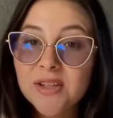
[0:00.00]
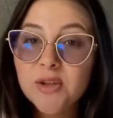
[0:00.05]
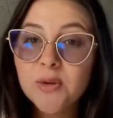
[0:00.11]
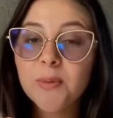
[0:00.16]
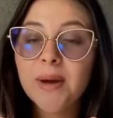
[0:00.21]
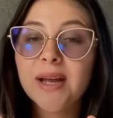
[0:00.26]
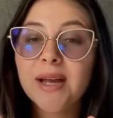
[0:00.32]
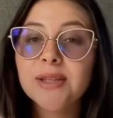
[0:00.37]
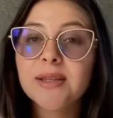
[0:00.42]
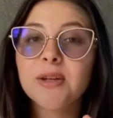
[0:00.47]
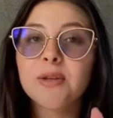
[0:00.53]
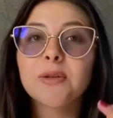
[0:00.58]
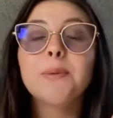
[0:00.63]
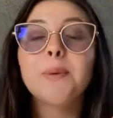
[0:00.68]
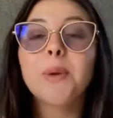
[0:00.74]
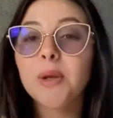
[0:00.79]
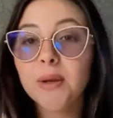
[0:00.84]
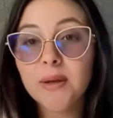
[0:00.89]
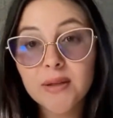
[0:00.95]
you budget
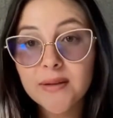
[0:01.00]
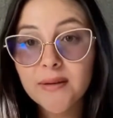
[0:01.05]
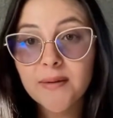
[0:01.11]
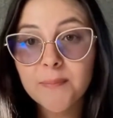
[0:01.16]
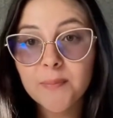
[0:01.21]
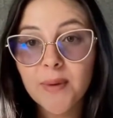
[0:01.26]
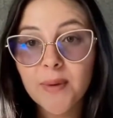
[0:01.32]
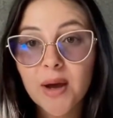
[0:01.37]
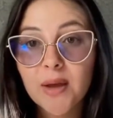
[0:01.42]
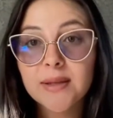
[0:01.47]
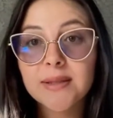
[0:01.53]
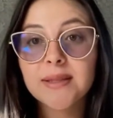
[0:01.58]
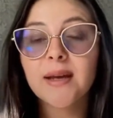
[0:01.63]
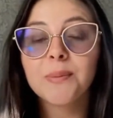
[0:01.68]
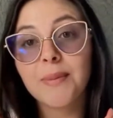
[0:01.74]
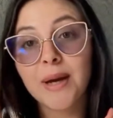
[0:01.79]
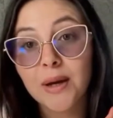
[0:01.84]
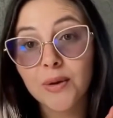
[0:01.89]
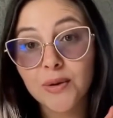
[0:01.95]
for both
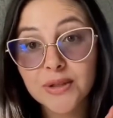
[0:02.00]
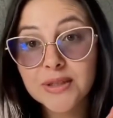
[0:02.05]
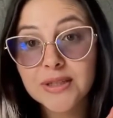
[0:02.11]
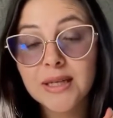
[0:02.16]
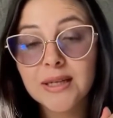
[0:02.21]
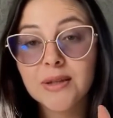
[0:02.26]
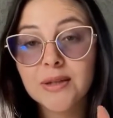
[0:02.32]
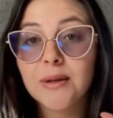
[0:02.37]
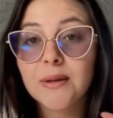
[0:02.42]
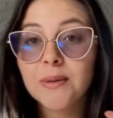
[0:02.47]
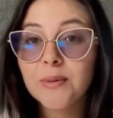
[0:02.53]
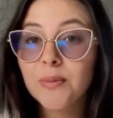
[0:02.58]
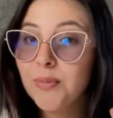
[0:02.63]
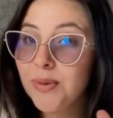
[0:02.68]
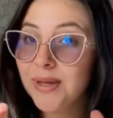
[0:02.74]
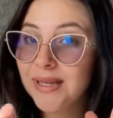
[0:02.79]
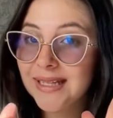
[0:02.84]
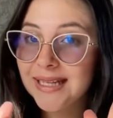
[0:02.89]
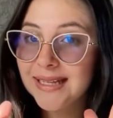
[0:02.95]
amounts
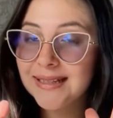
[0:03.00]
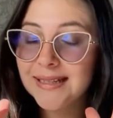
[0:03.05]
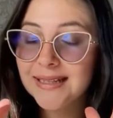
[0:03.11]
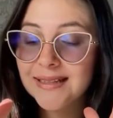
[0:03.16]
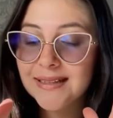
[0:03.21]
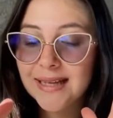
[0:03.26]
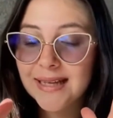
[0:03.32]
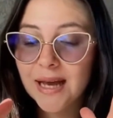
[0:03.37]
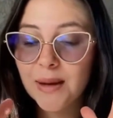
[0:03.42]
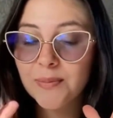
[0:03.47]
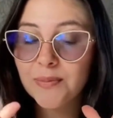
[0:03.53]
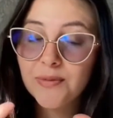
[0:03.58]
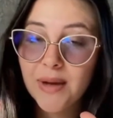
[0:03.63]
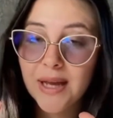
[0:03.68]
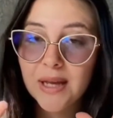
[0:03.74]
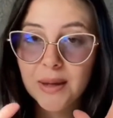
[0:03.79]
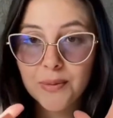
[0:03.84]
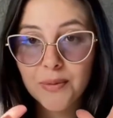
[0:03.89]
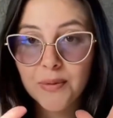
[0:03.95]
within this time
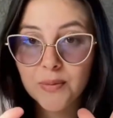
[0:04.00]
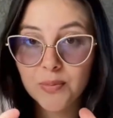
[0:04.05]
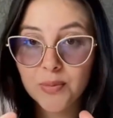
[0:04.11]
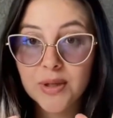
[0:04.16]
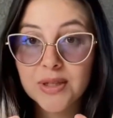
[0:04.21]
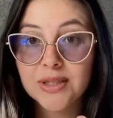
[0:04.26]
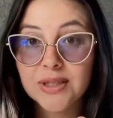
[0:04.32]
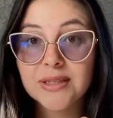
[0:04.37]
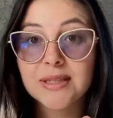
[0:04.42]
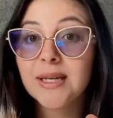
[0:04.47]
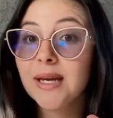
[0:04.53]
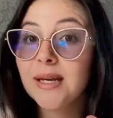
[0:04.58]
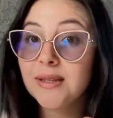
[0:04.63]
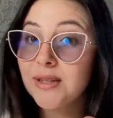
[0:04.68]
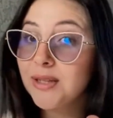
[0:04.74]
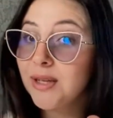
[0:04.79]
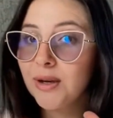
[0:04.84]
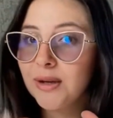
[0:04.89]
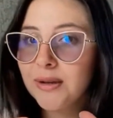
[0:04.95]
frame, which is not
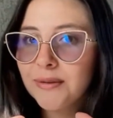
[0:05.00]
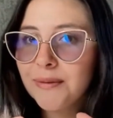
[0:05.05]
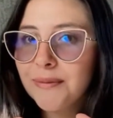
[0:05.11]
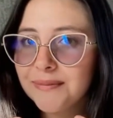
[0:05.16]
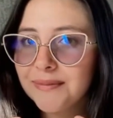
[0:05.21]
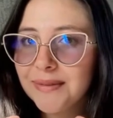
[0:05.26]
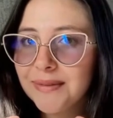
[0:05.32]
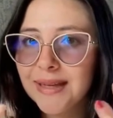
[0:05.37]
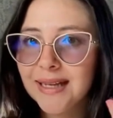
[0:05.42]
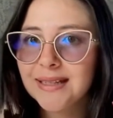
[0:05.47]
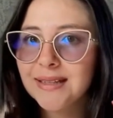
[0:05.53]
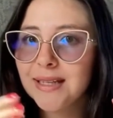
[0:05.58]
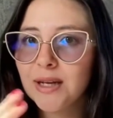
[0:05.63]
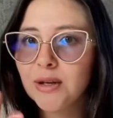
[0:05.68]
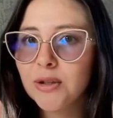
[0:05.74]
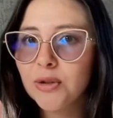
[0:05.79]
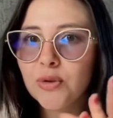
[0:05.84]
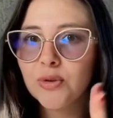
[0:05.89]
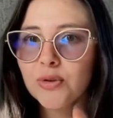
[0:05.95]
long. These
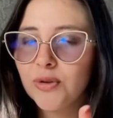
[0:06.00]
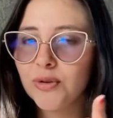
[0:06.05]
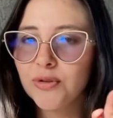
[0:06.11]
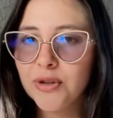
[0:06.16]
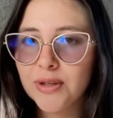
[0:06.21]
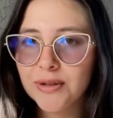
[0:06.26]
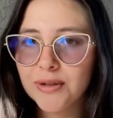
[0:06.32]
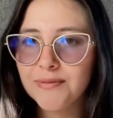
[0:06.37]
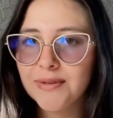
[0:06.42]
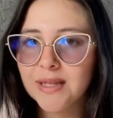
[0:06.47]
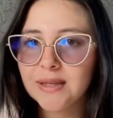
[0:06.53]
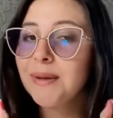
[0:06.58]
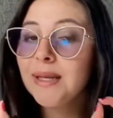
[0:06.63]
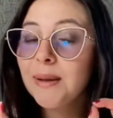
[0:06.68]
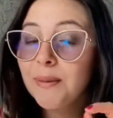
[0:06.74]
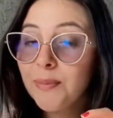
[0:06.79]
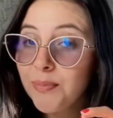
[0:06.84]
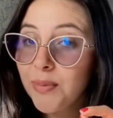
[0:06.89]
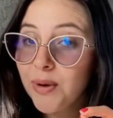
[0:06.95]
are 2 to 3
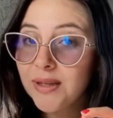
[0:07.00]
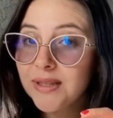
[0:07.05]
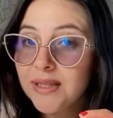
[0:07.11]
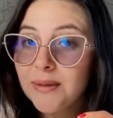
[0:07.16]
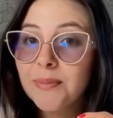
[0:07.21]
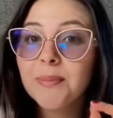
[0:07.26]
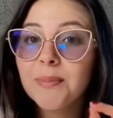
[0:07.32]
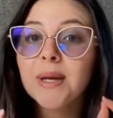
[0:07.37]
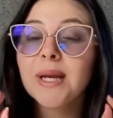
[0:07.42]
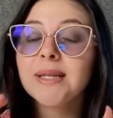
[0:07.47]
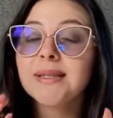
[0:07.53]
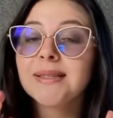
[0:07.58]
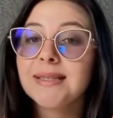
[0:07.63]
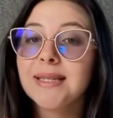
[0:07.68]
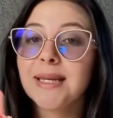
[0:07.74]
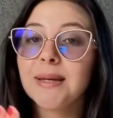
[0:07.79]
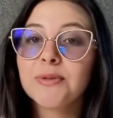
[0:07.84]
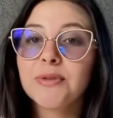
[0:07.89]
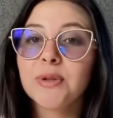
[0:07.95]
very important
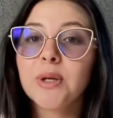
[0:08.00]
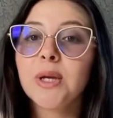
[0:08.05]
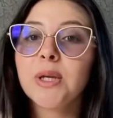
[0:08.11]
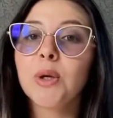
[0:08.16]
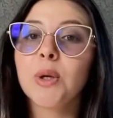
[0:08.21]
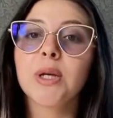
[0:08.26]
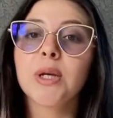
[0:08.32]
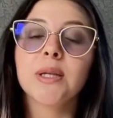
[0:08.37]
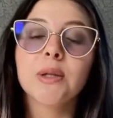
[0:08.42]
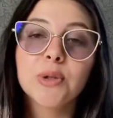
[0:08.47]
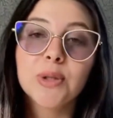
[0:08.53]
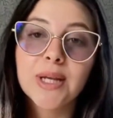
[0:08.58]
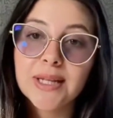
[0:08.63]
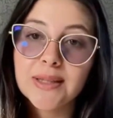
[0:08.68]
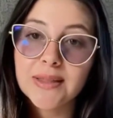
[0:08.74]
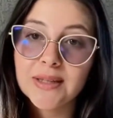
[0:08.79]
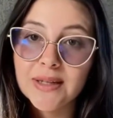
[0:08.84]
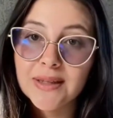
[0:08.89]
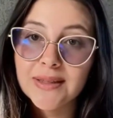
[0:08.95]
months if you are going to
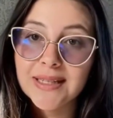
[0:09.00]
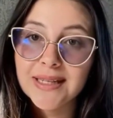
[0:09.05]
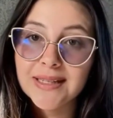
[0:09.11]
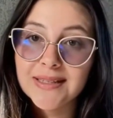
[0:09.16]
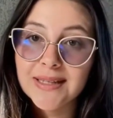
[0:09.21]
enter this